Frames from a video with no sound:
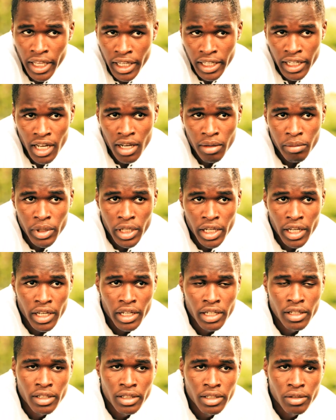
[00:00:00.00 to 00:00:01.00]
They come
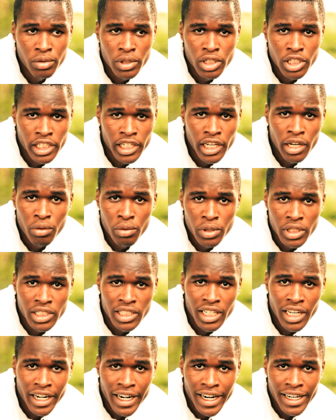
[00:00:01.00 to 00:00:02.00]
here, we share, we
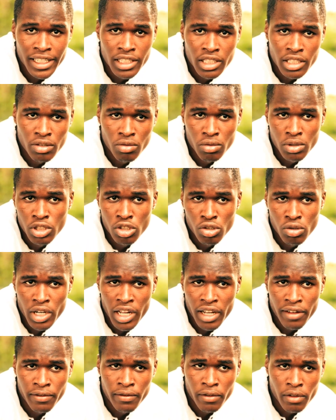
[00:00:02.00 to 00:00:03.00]
interact, we
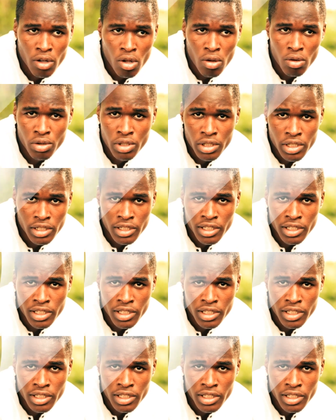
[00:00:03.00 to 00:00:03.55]
should have all